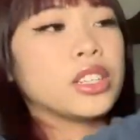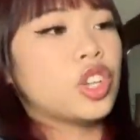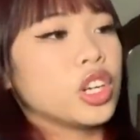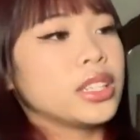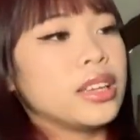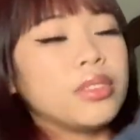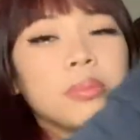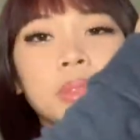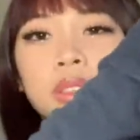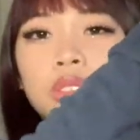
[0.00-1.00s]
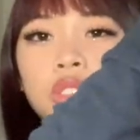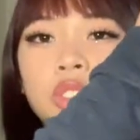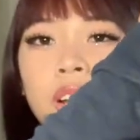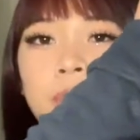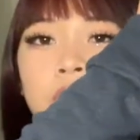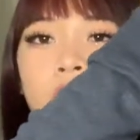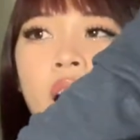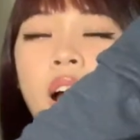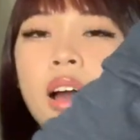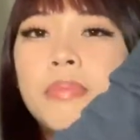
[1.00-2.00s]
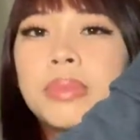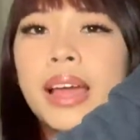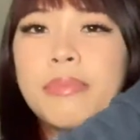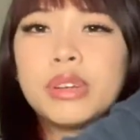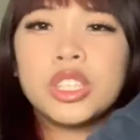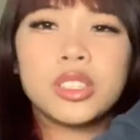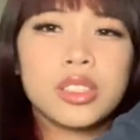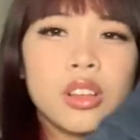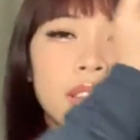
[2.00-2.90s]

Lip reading: a dark navy blue striped top. I'm pretty sure it's called